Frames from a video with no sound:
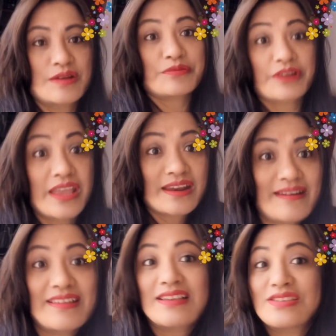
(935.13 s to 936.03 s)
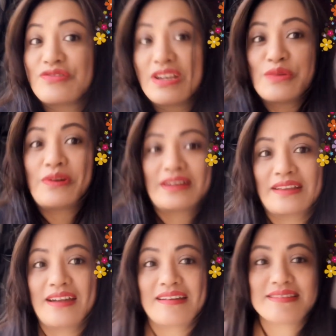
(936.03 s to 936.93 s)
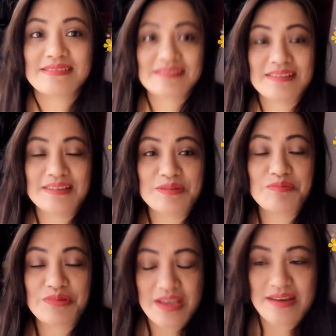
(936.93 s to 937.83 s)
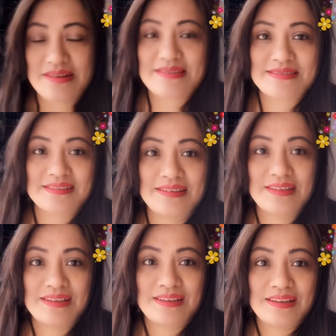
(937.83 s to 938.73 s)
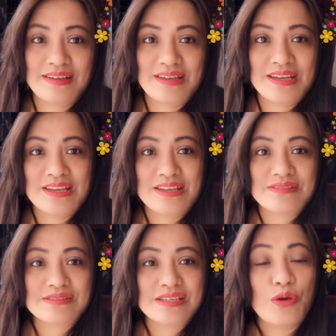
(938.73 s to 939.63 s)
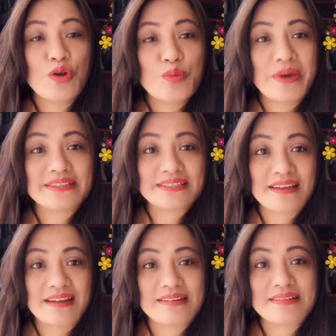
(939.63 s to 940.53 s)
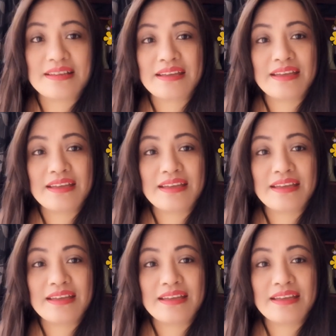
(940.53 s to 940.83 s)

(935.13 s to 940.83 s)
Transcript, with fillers: Prayer does really work, guys. Prayers. You see, Almighty God